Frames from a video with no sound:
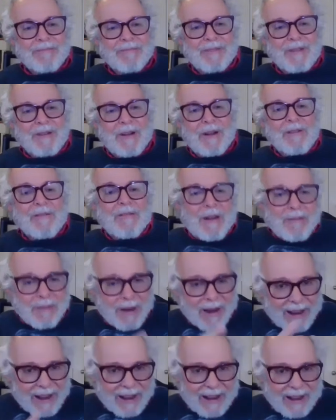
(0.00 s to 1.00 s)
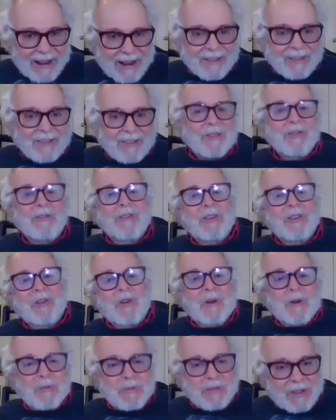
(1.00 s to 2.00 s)
I ran my hands over the
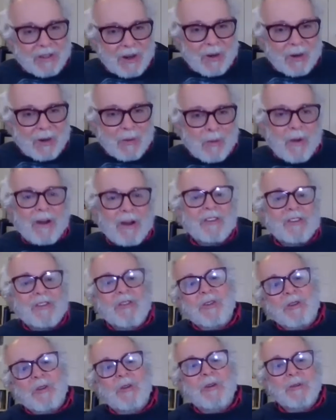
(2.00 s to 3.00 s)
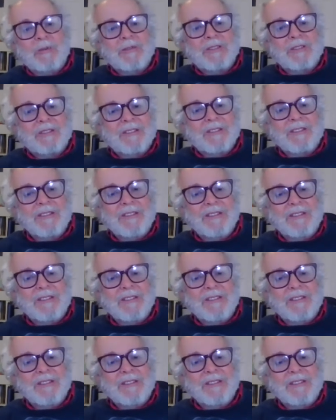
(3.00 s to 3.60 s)
corpse and I washed the corpse.